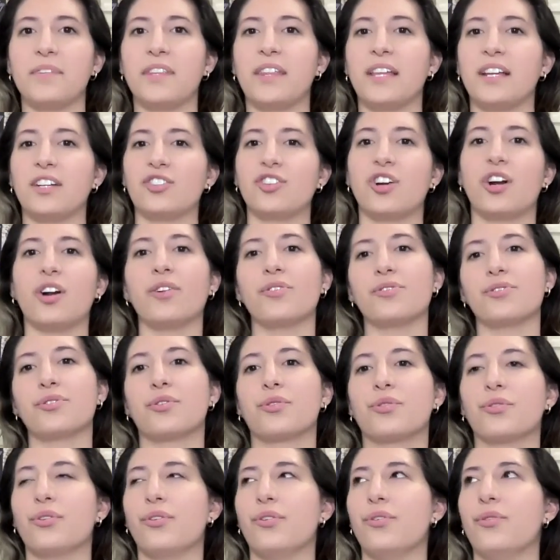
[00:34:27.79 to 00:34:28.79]
I think Charles
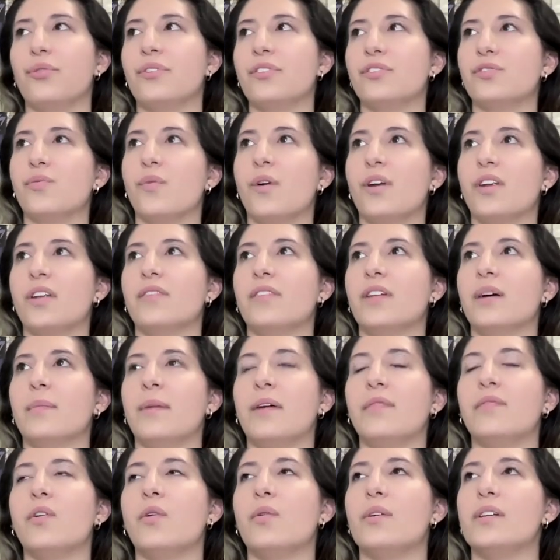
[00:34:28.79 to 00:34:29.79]
Krug is one of them.
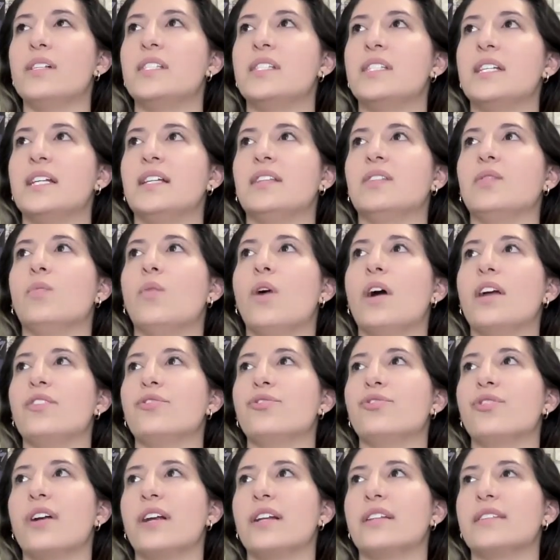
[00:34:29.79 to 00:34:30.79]
I've always seen the wine
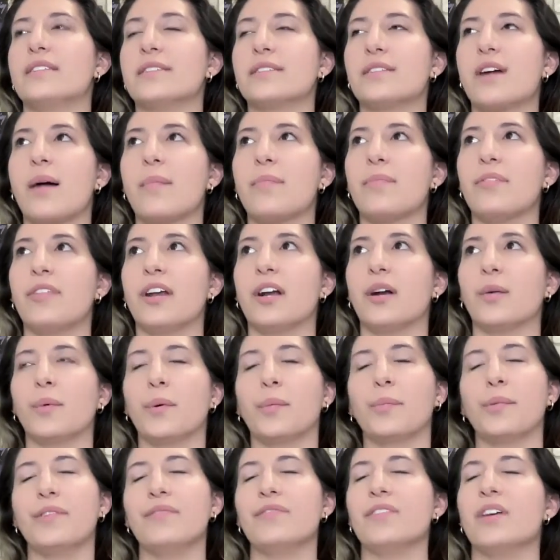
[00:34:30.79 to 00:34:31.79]
train stop there
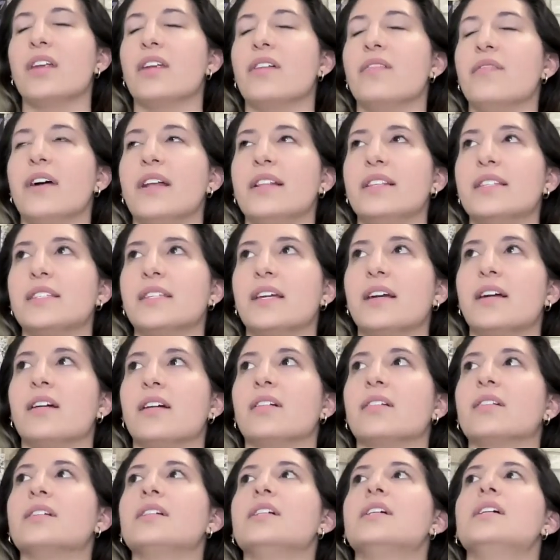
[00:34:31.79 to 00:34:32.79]
when we've done events
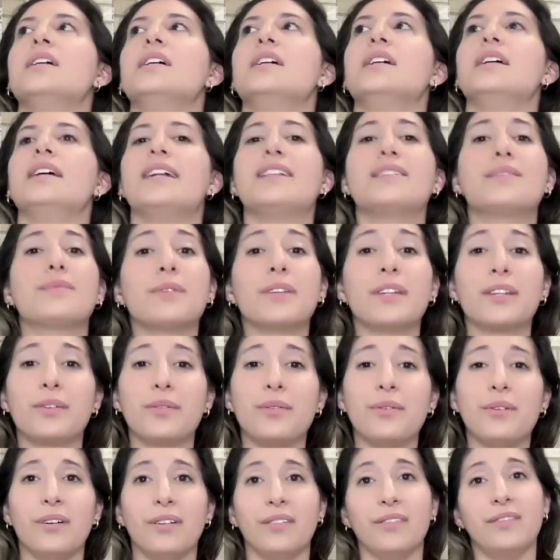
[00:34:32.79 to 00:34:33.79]
there. It's really
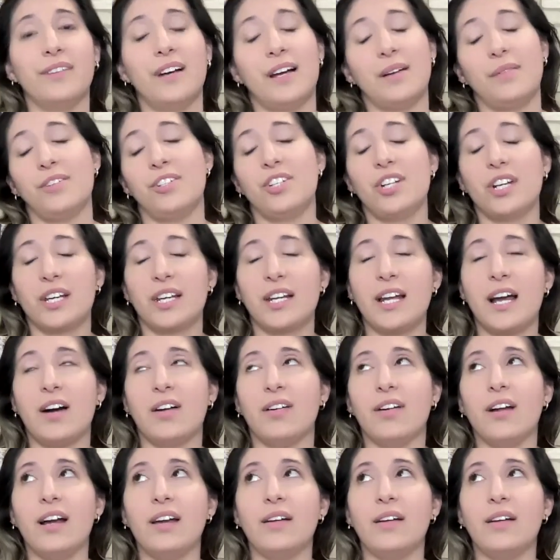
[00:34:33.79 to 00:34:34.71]
cool. I would check it out.